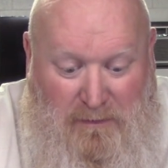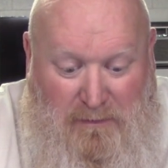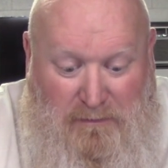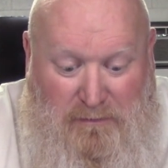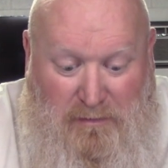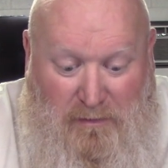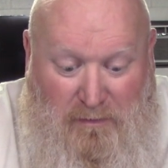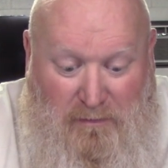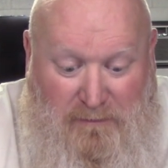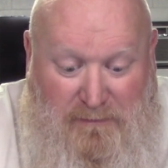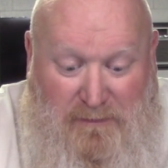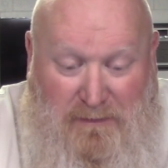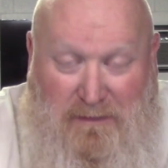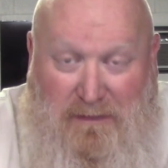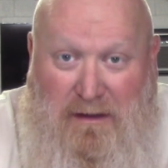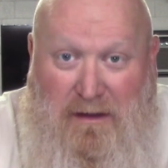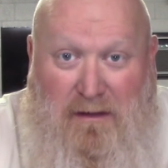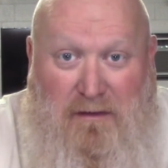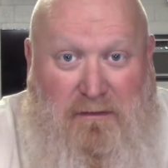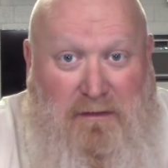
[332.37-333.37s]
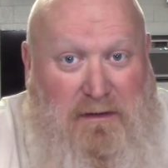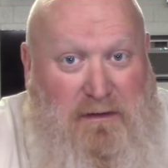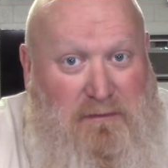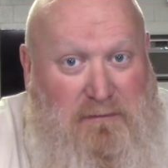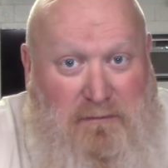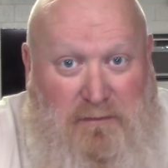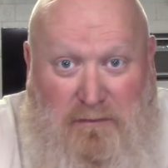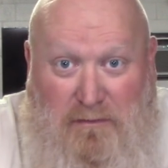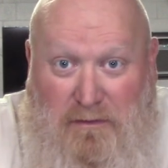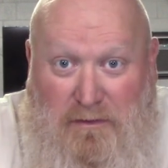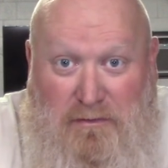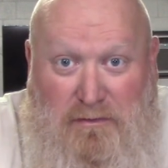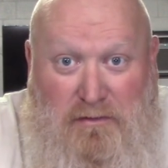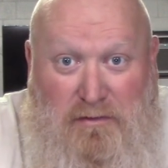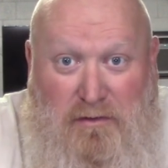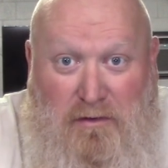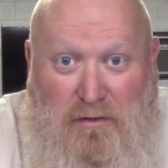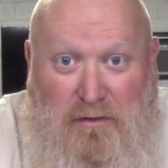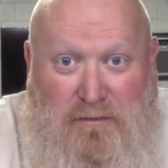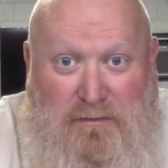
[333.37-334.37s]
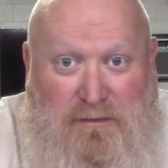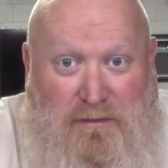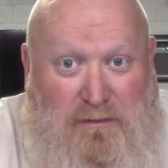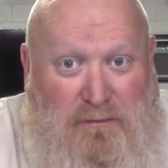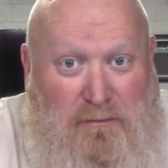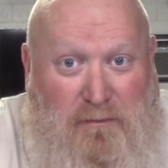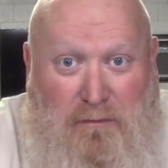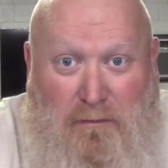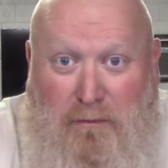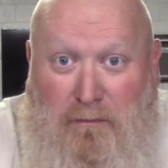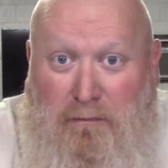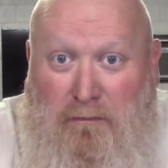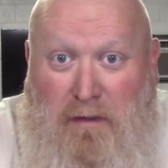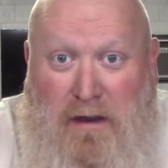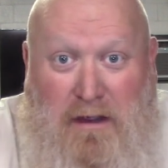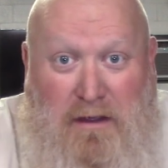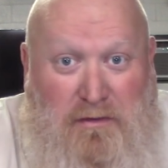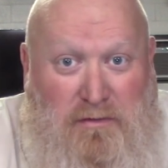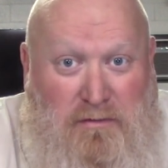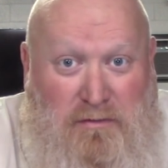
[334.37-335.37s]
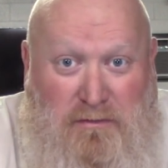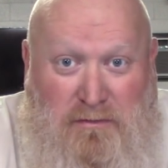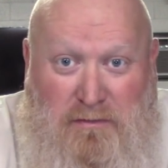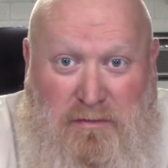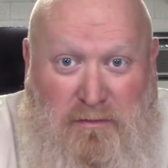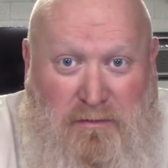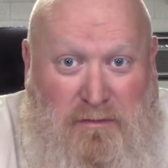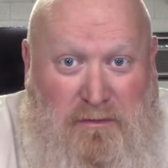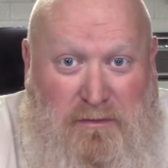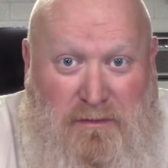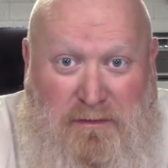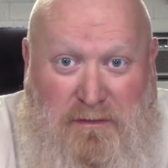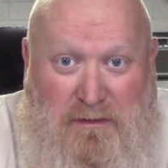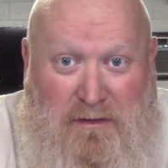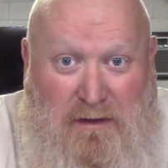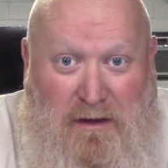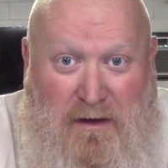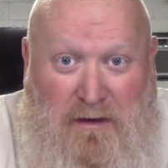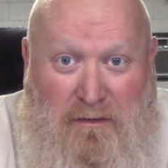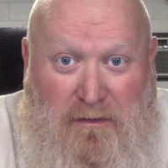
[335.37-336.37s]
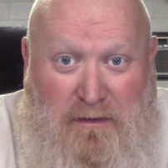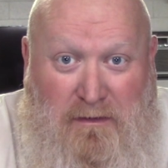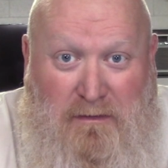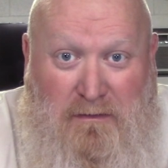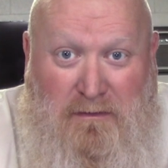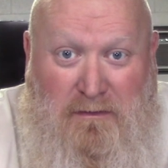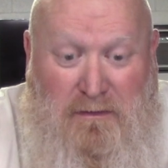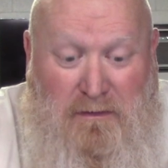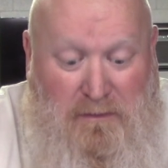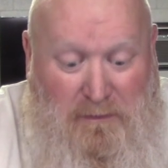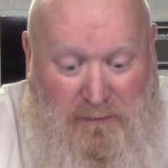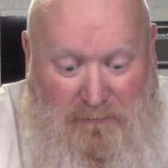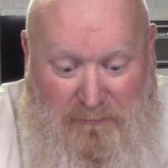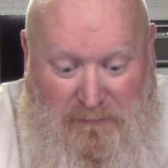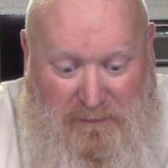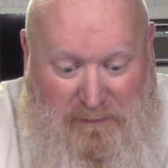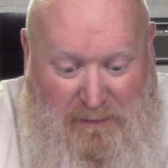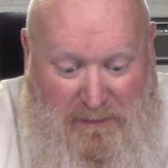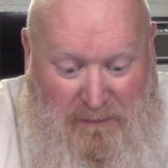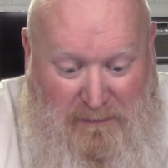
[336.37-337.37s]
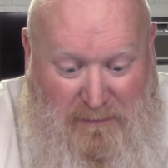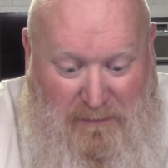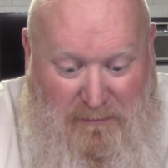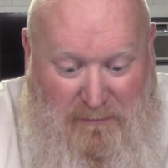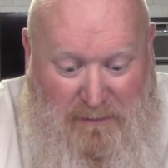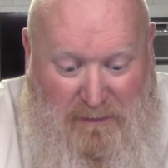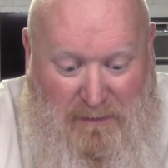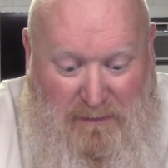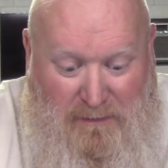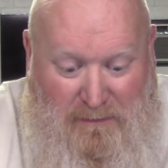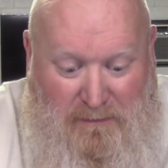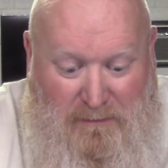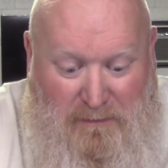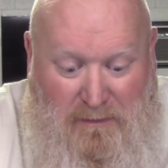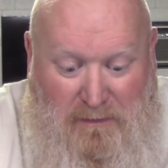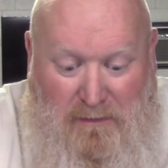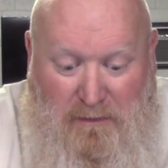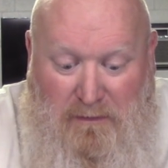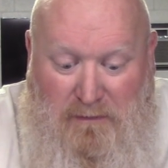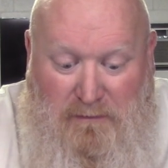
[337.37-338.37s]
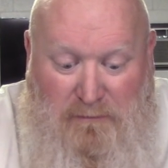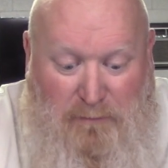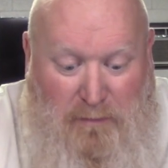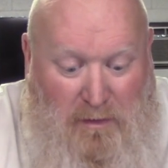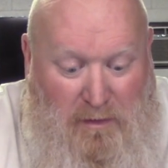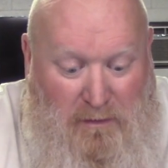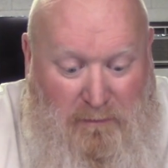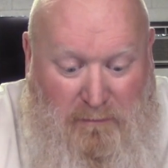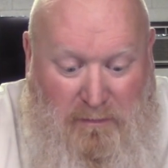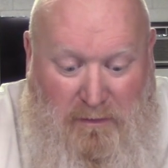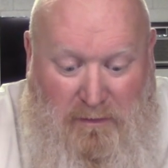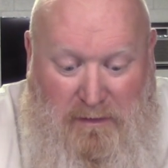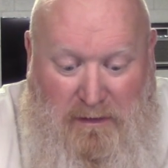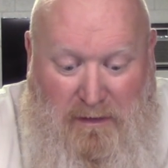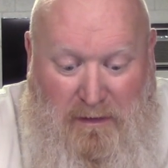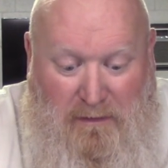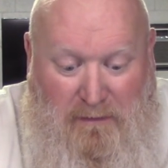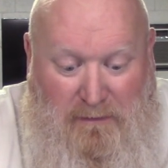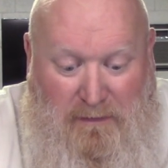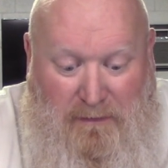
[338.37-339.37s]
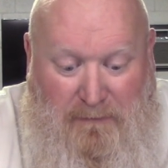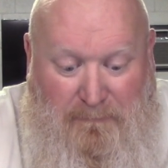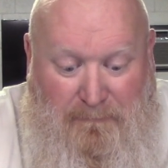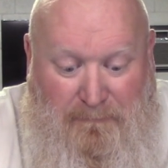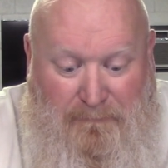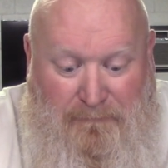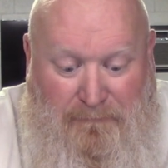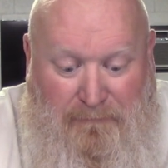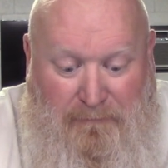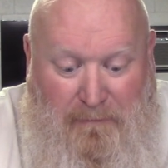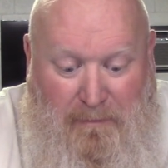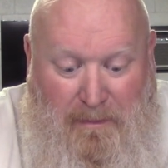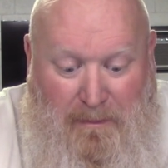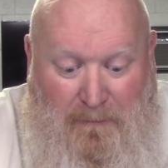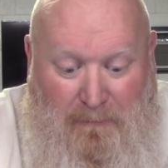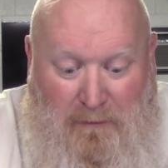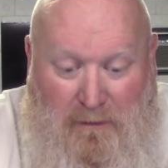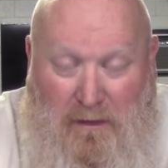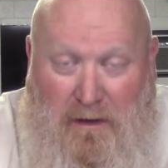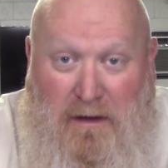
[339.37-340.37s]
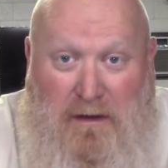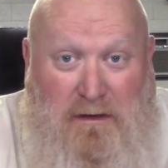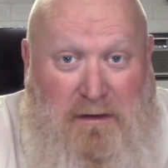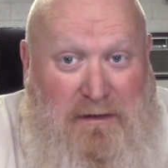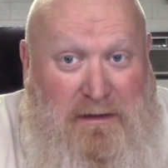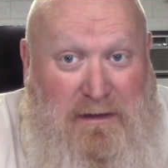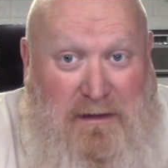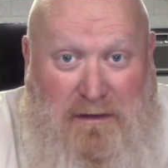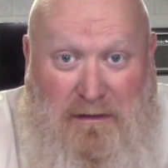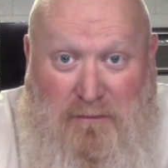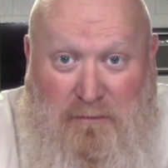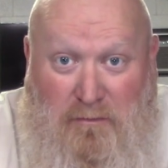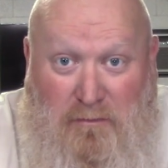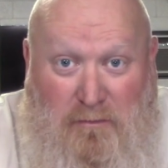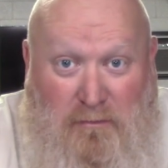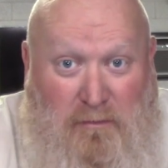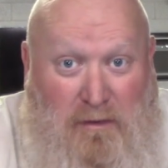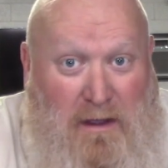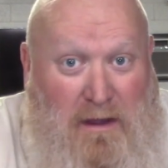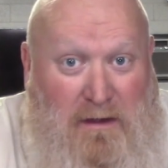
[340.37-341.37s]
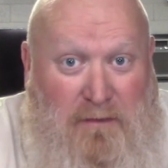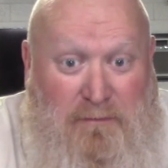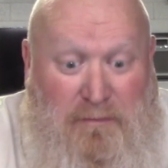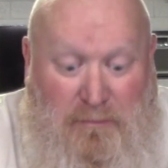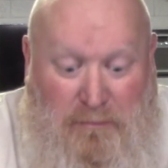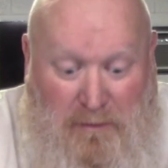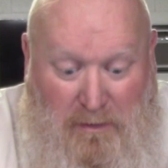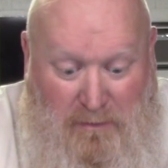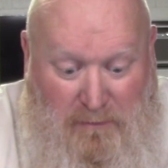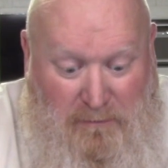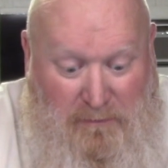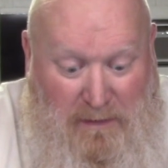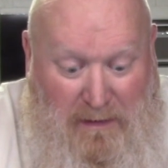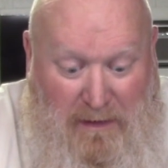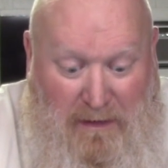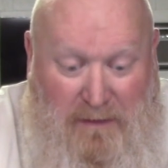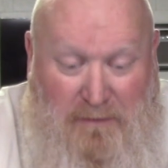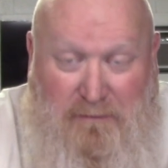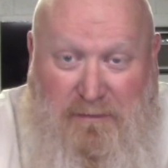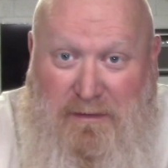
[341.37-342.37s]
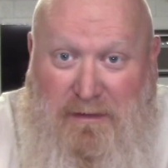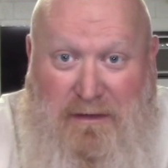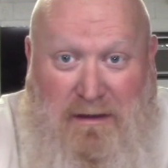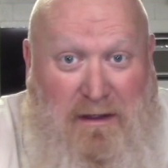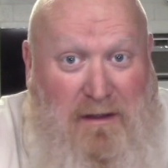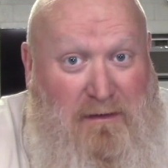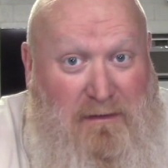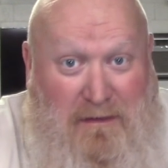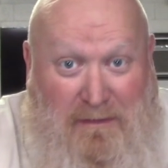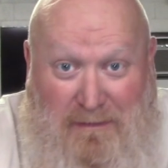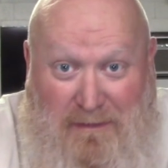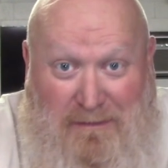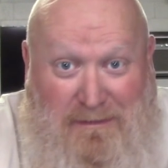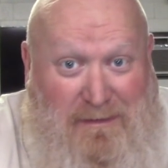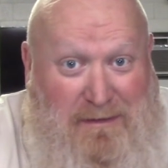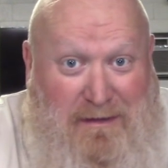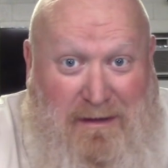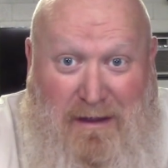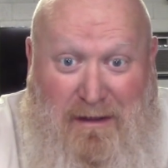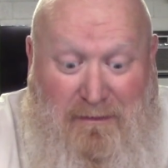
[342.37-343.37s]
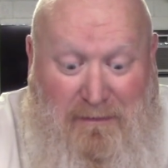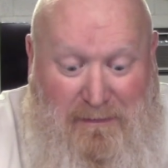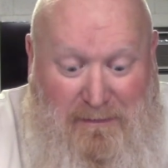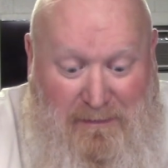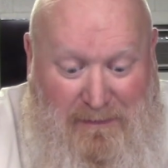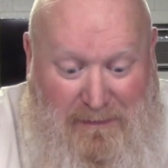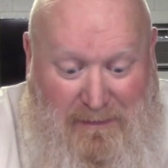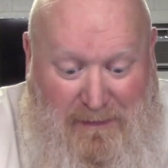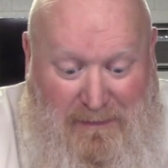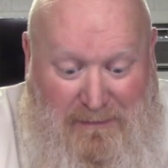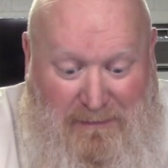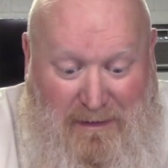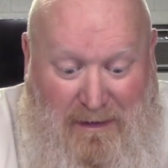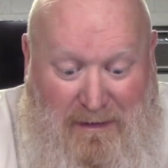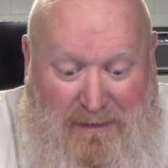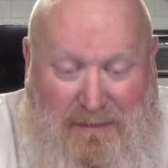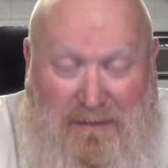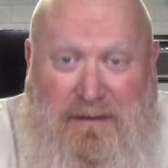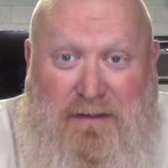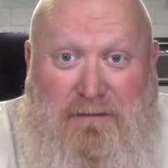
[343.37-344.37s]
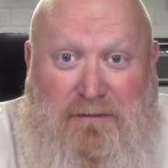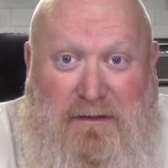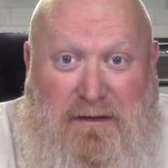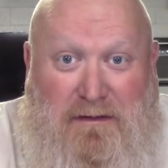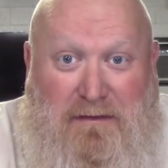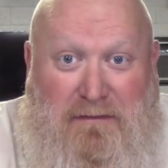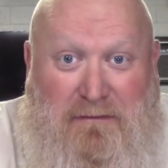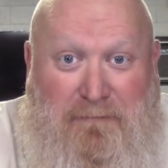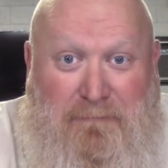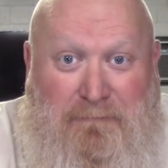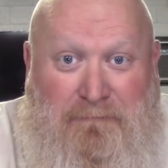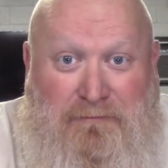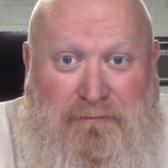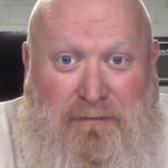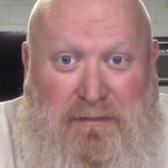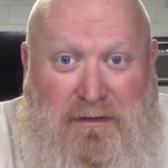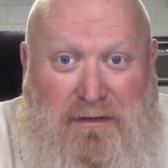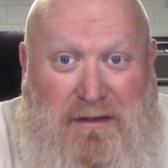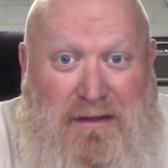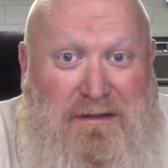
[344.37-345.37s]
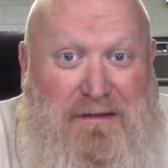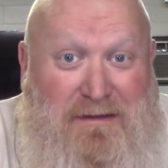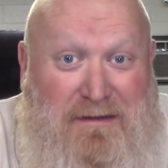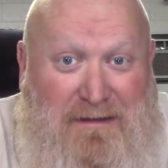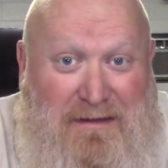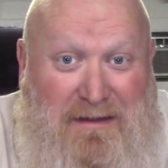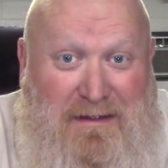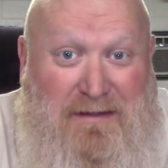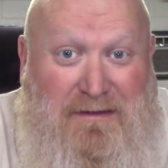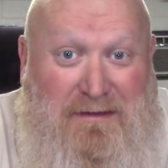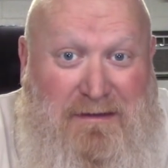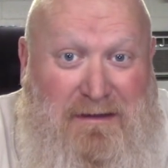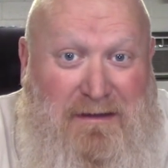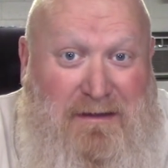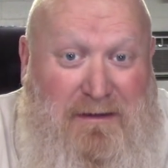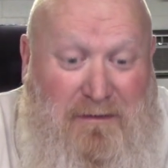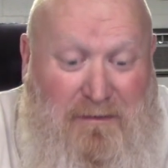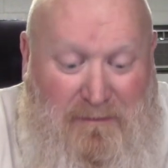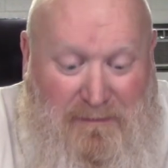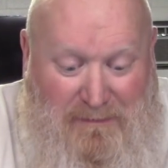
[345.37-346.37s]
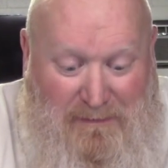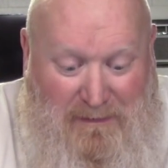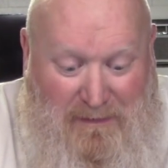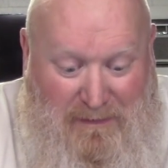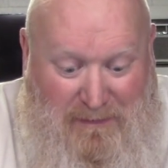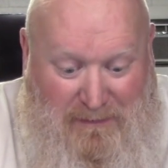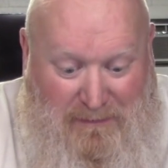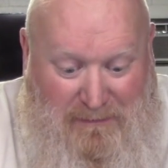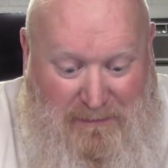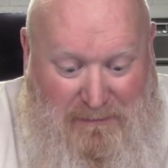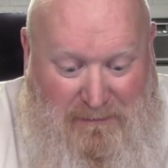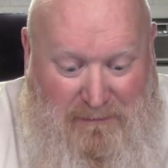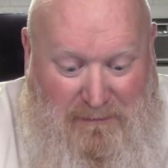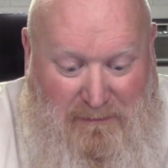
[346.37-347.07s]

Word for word: Charleston County, you're in Charleston, major tourist area for South Carolina. Spartanburg County, all right, again, right up the road. Anderson County, that's the county that I live in. That's six in our state.